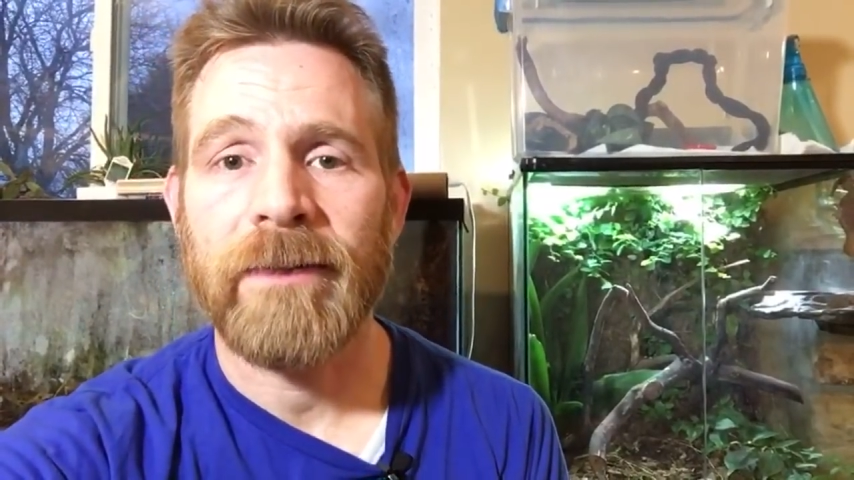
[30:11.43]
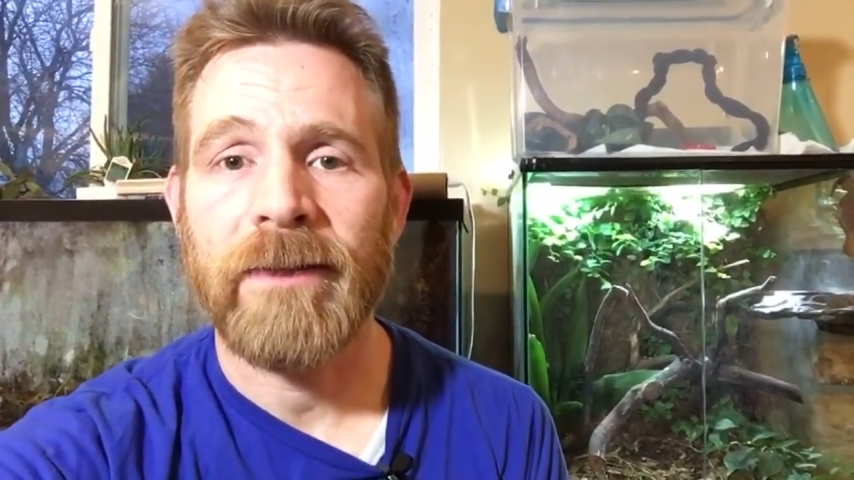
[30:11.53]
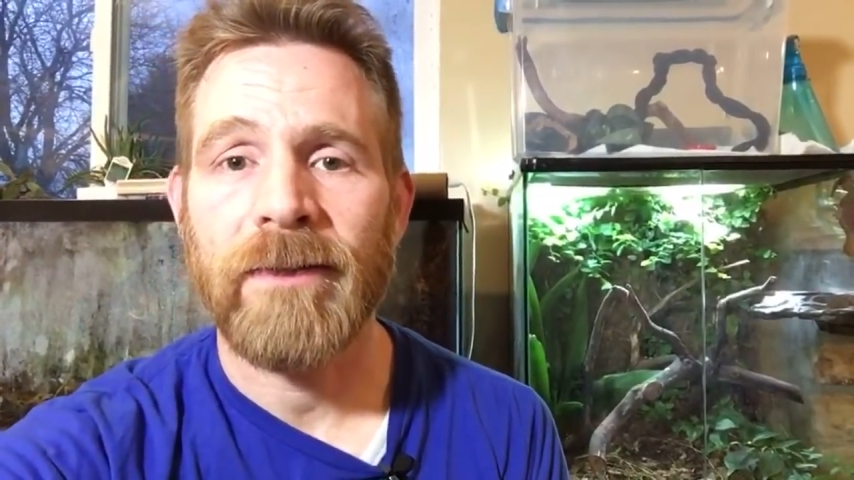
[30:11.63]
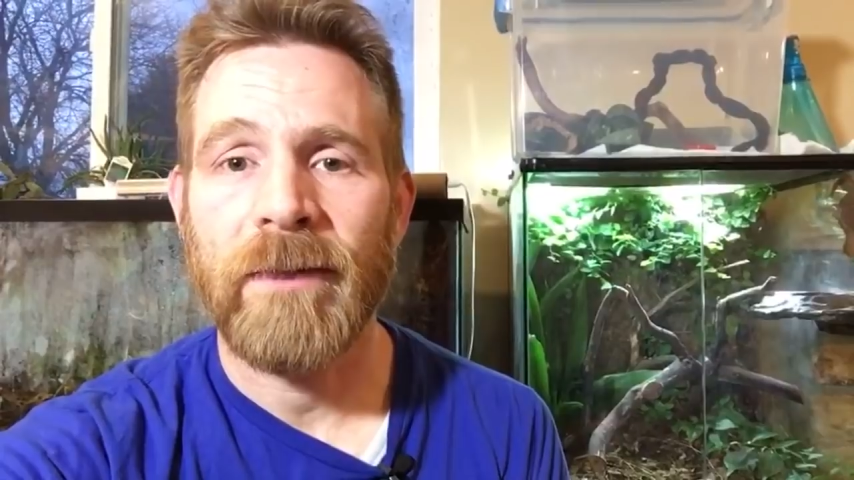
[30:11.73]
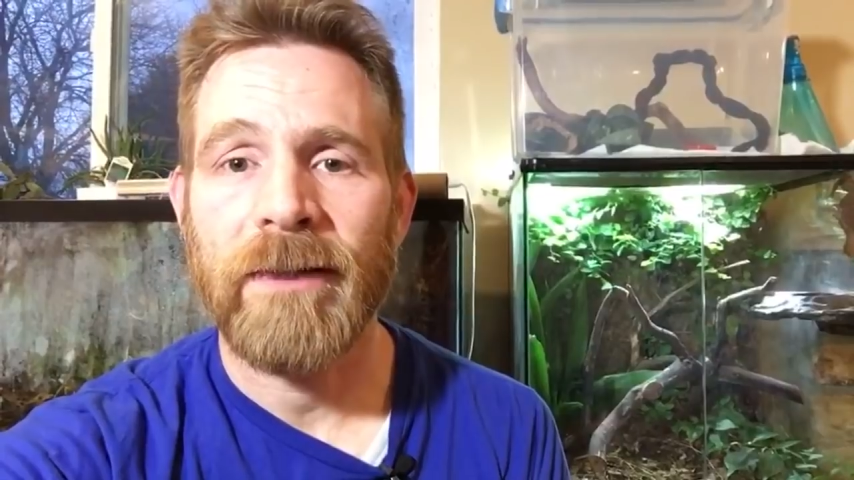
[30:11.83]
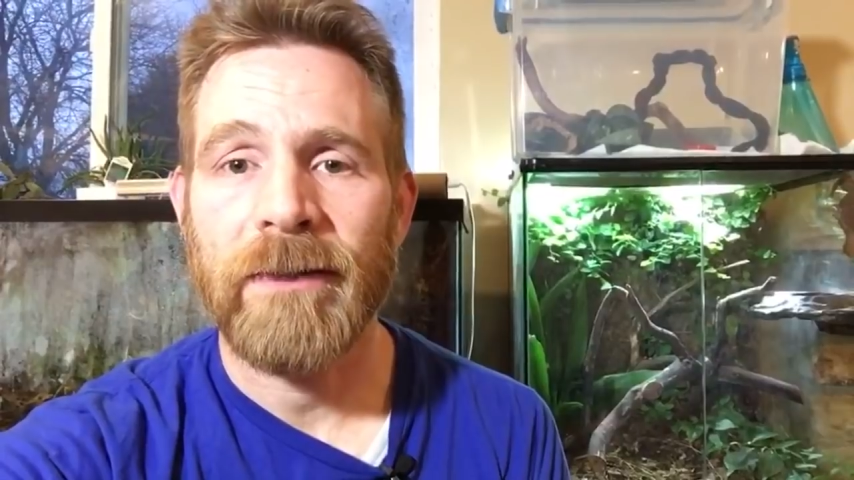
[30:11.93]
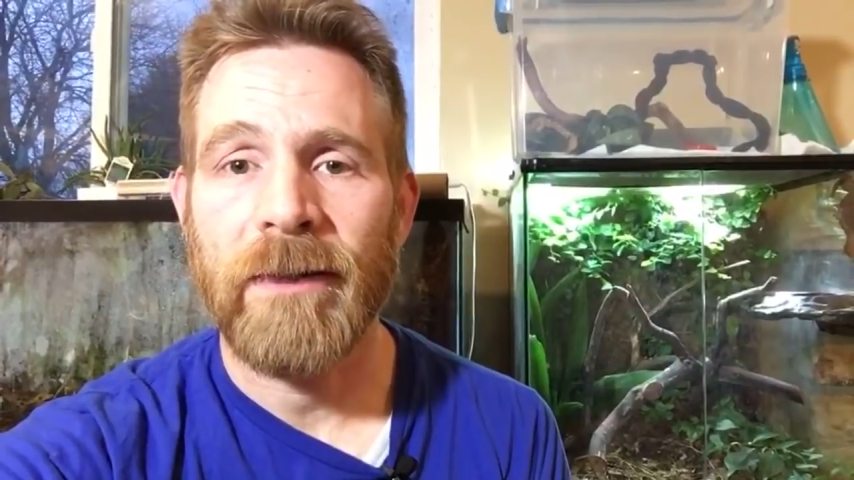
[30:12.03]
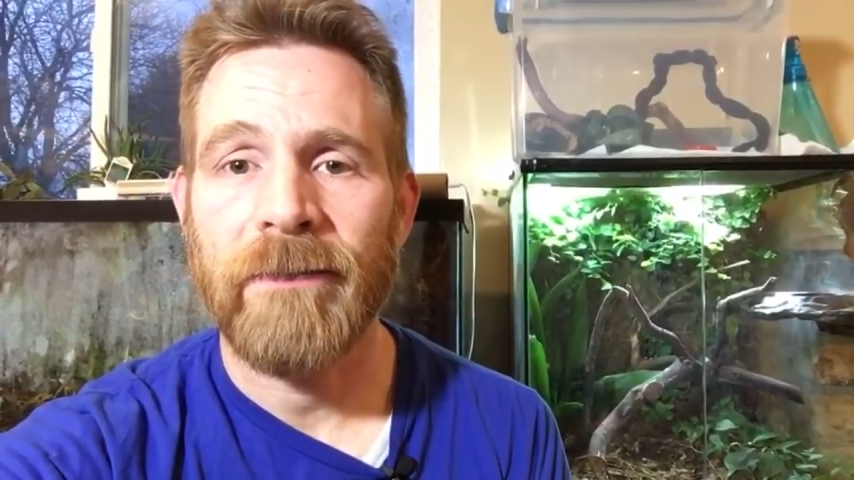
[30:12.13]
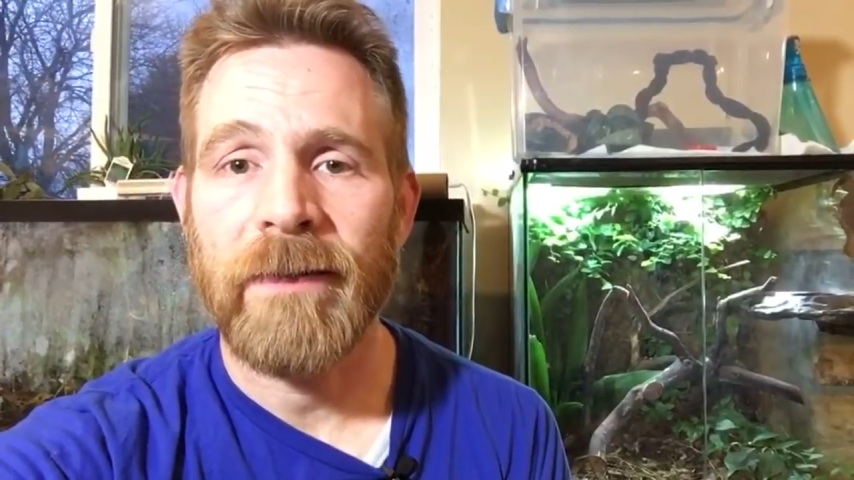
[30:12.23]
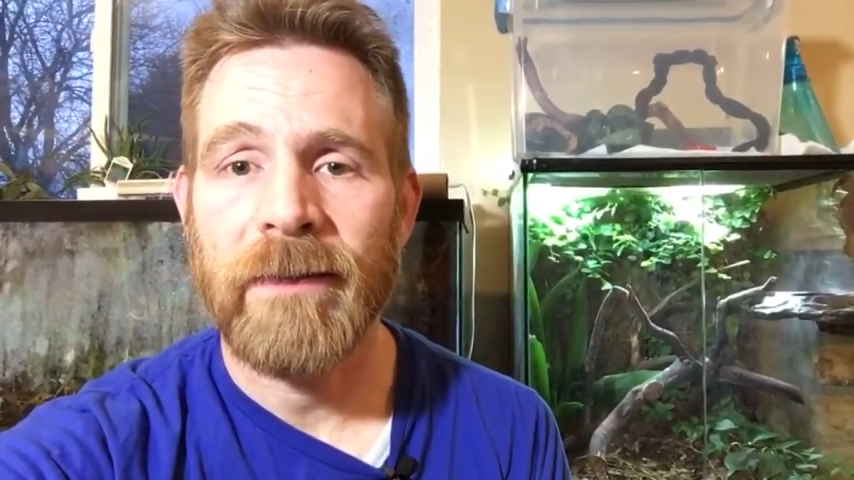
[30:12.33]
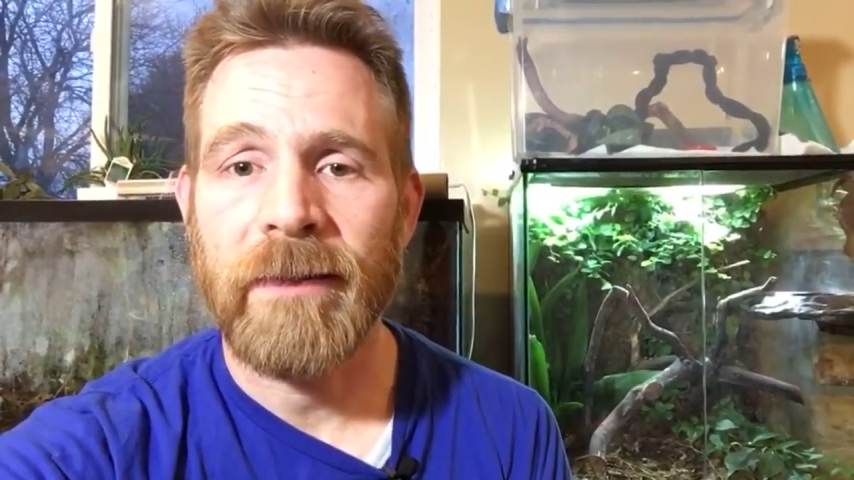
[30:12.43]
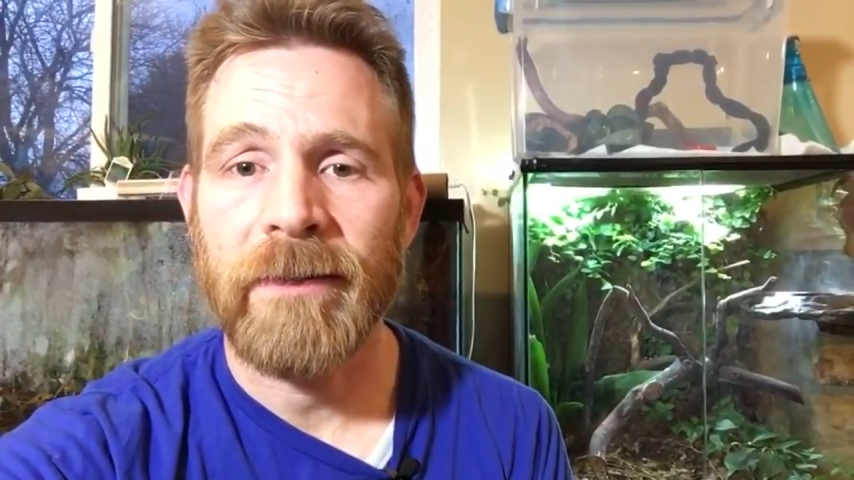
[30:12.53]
situation, obviously.